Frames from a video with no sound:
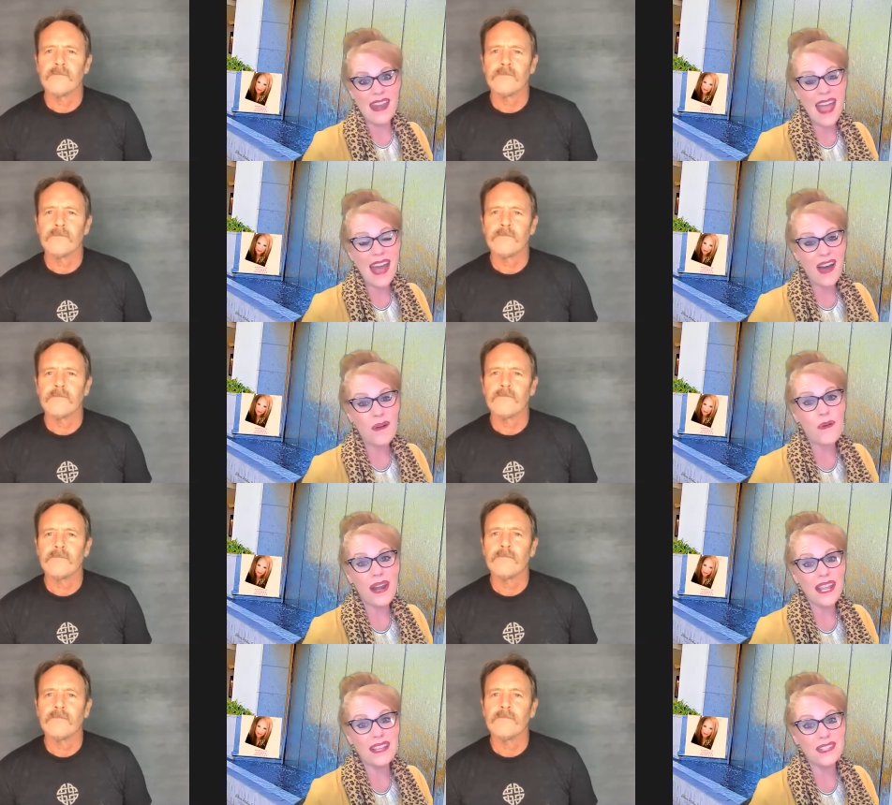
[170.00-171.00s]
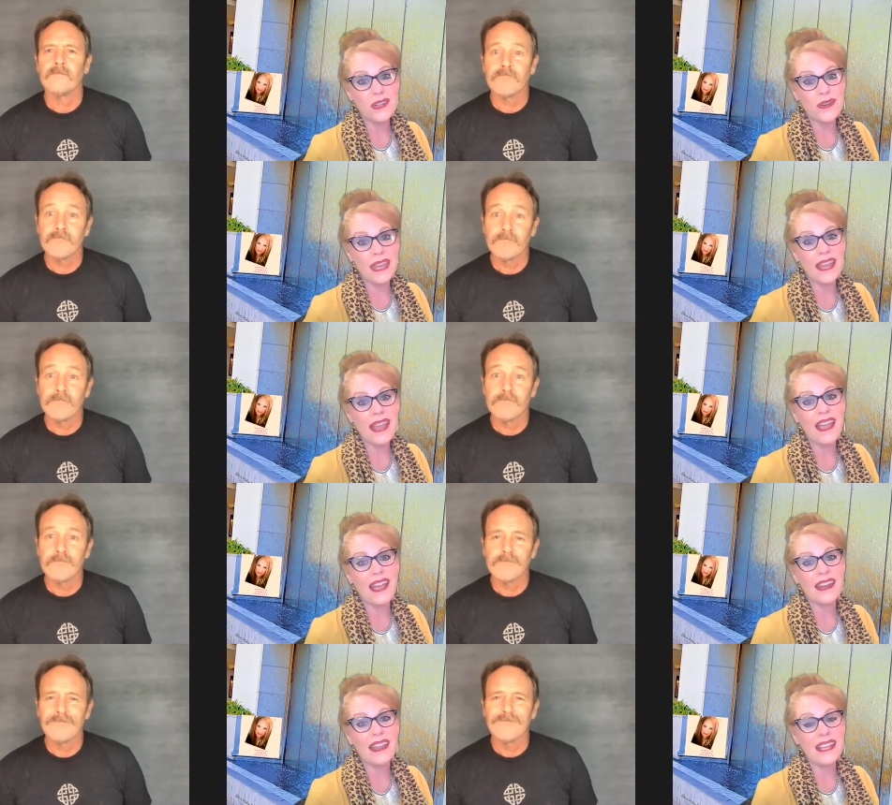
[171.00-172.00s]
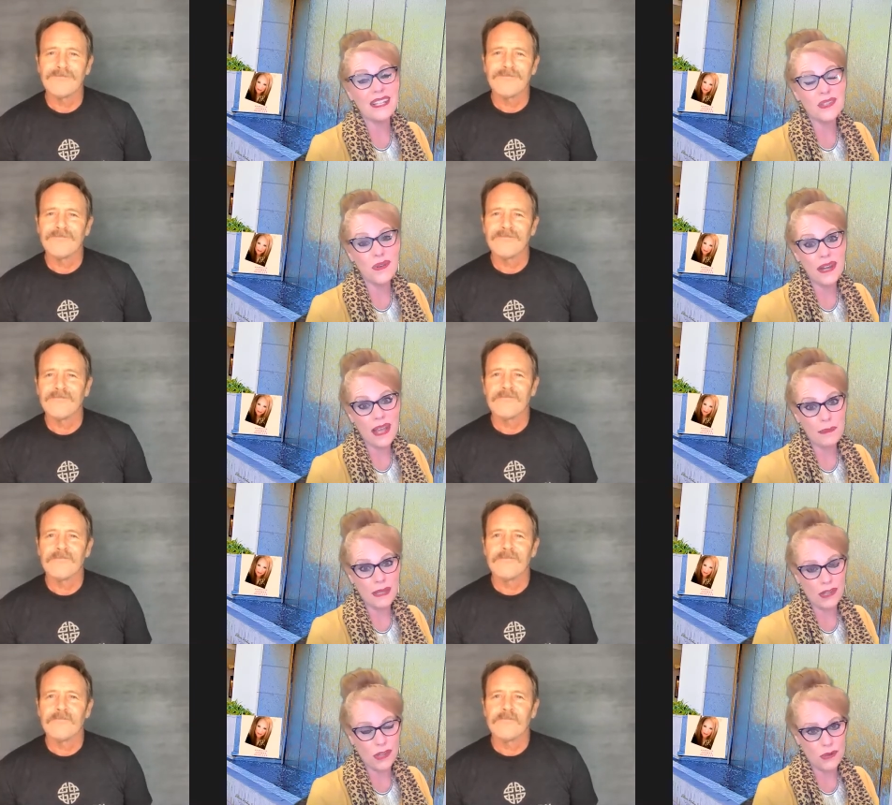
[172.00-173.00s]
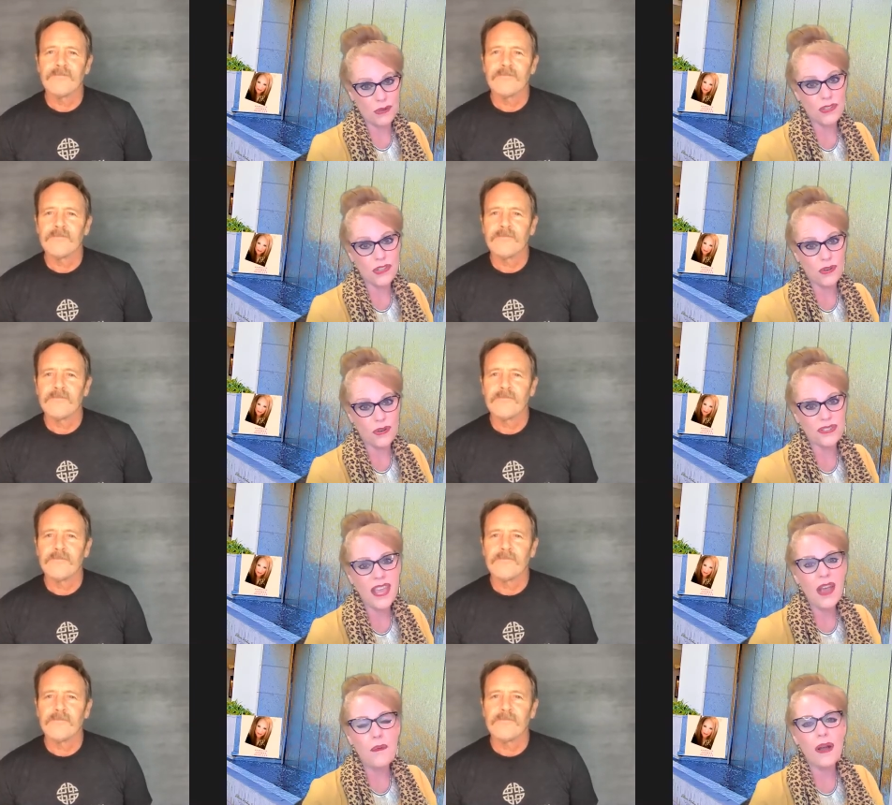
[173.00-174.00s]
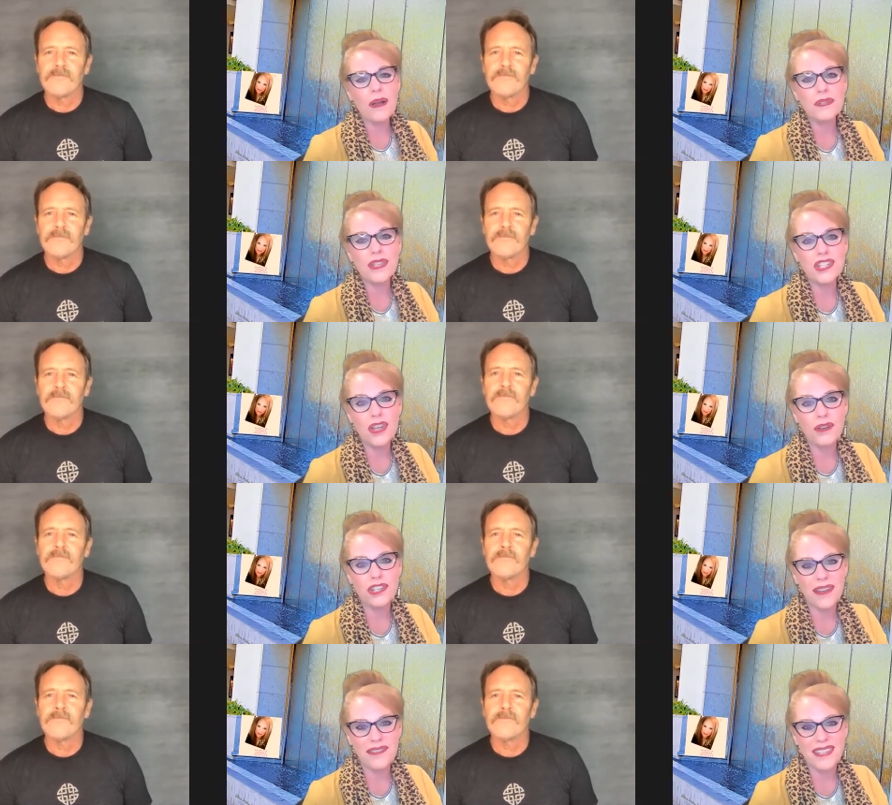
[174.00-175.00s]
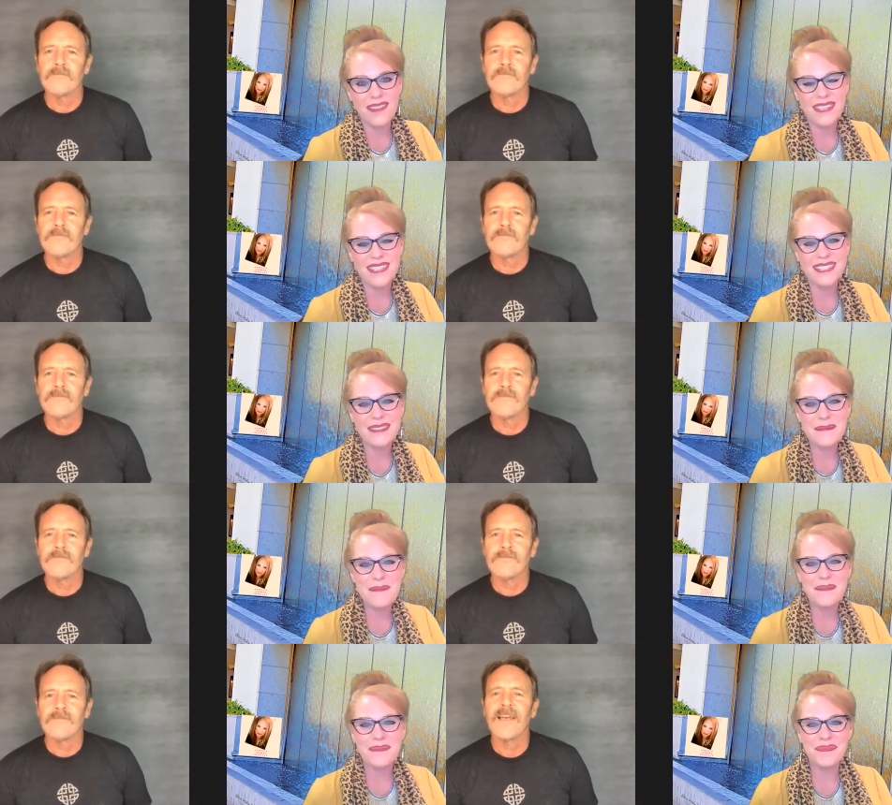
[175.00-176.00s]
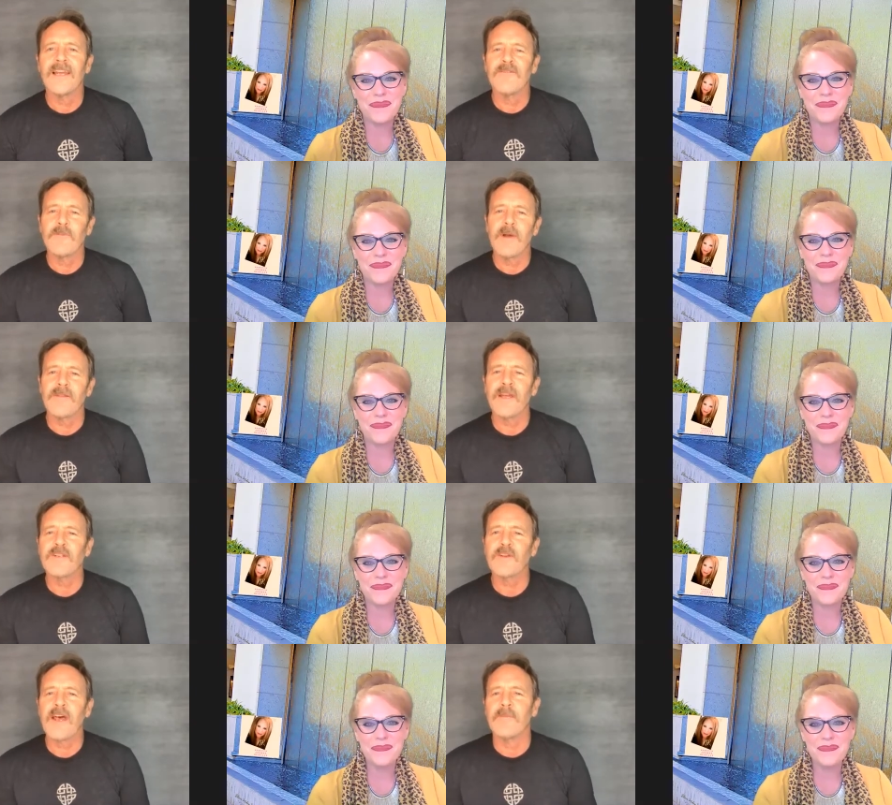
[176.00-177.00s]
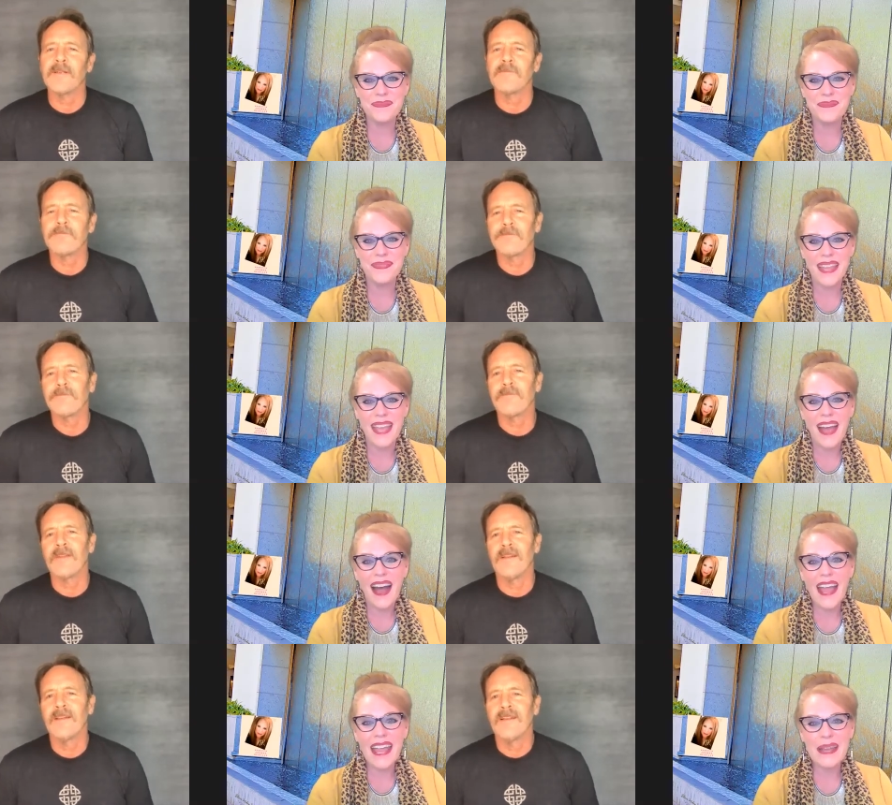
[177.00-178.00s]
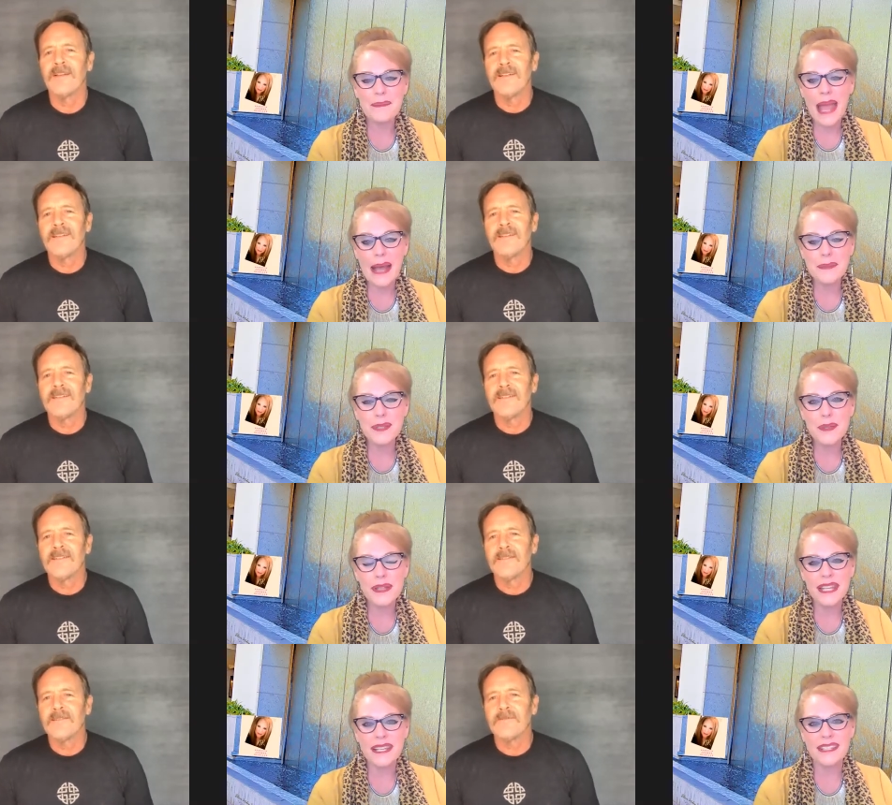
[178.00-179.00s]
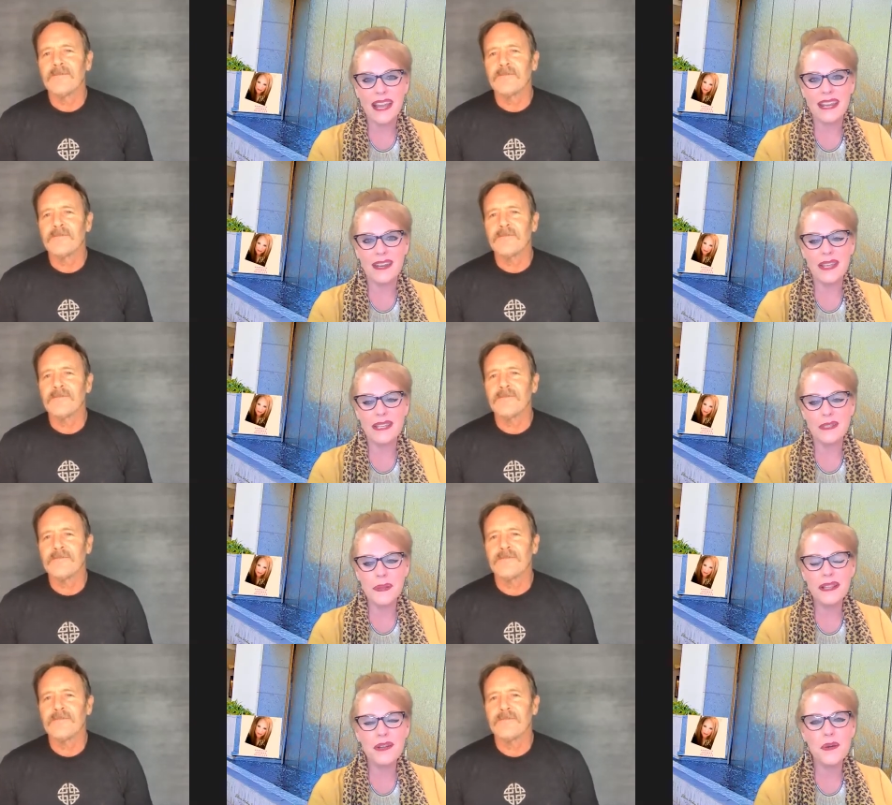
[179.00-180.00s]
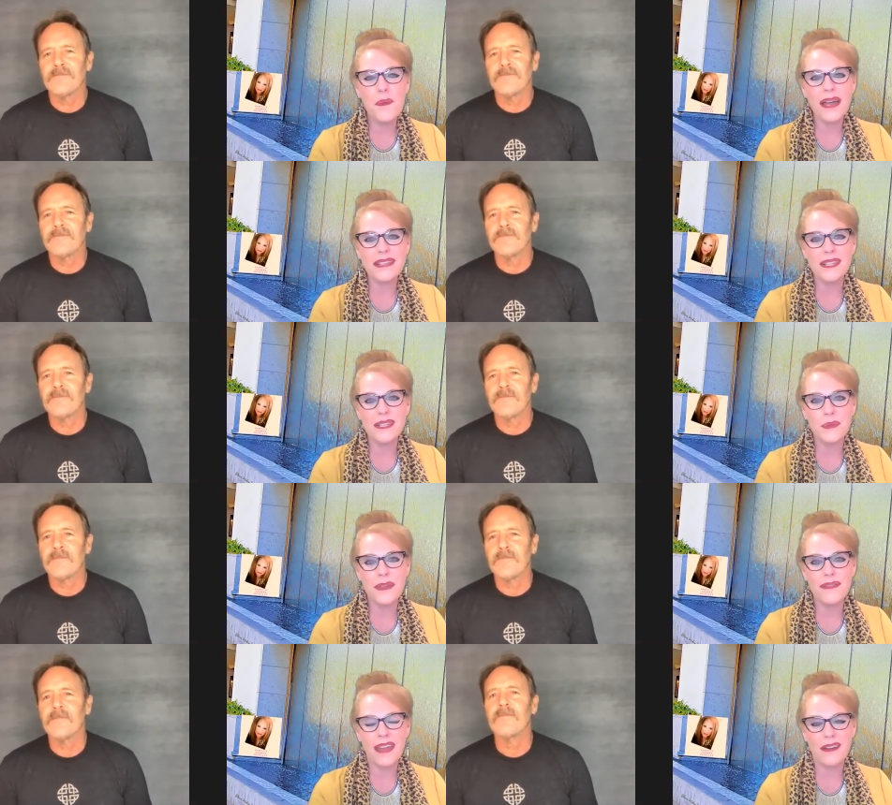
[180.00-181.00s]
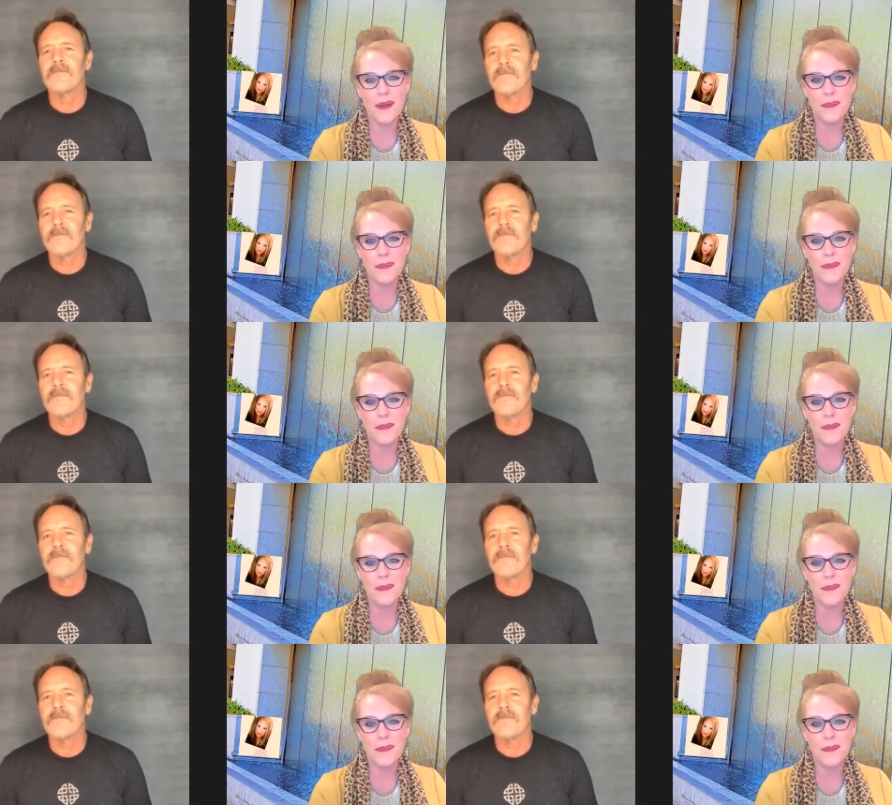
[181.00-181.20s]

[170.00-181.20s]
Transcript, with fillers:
Speaker 1: now what he's doing, and it's going to help lead you to yours. Welcome to the show, Jeff Davis.
Speaker 2: Hey, Rebecca. Thanks for having me.
Speaker 1: I am absolutely excited. It's been a little while since we've had an